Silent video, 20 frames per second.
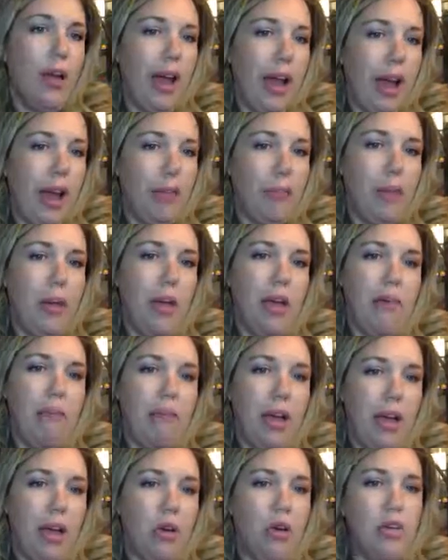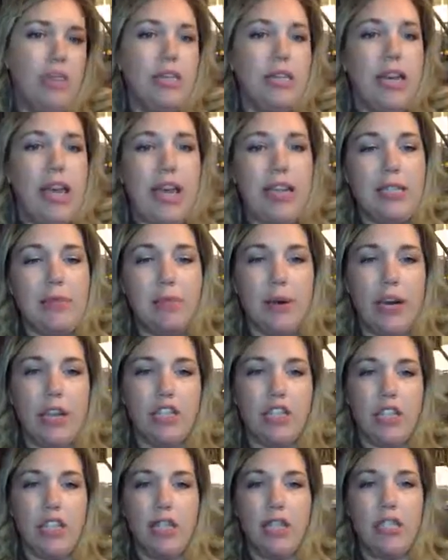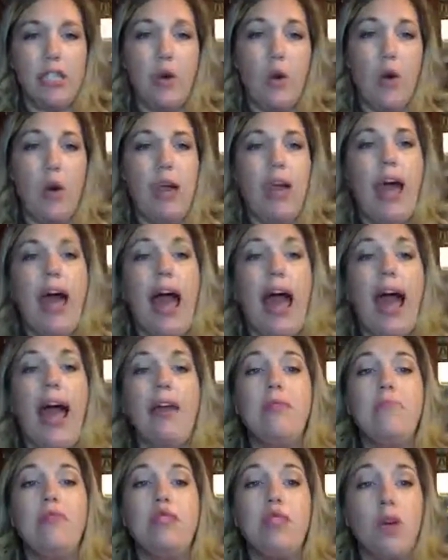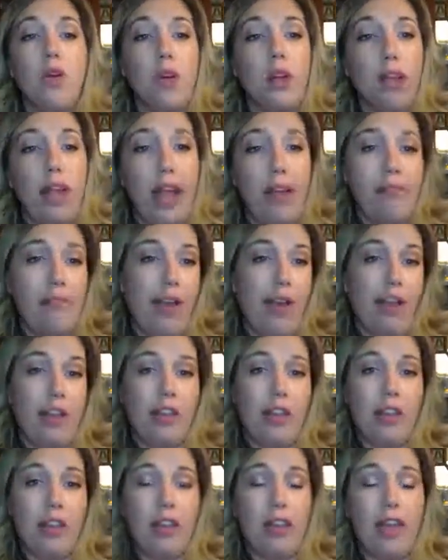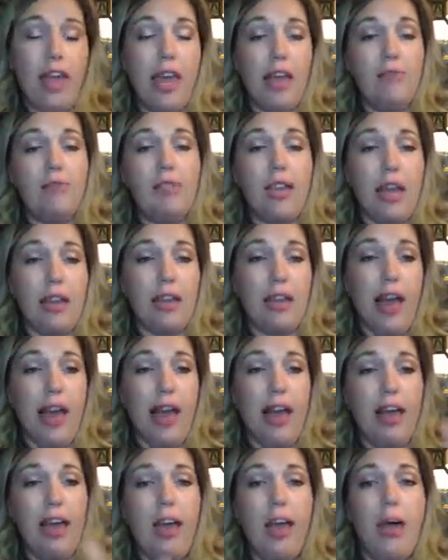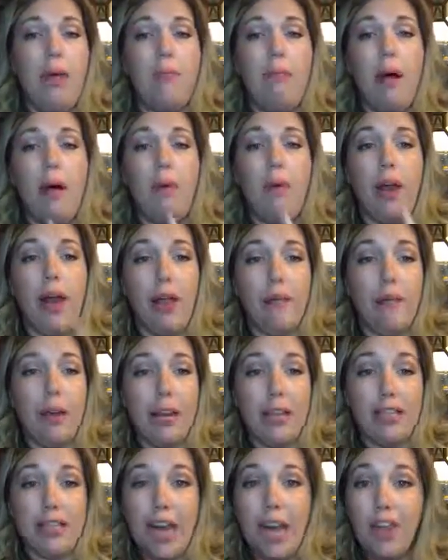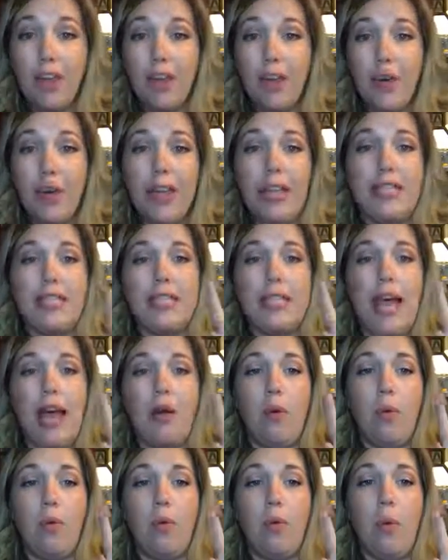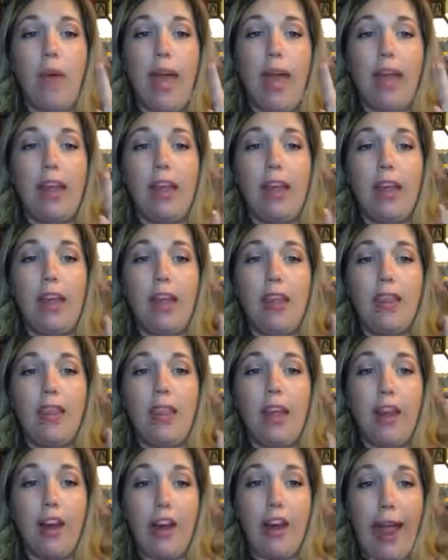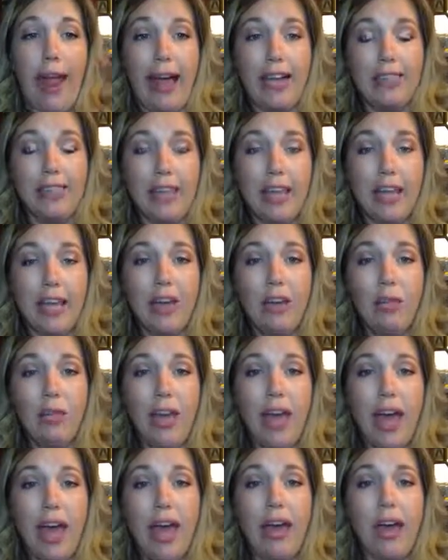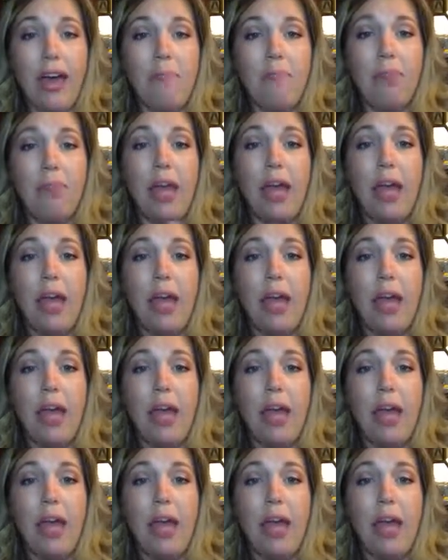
will help him, my goals and aspirations. So I'm so glad, Valerie, that they have done that. But what I'm going to tell you is that when they are asking you that,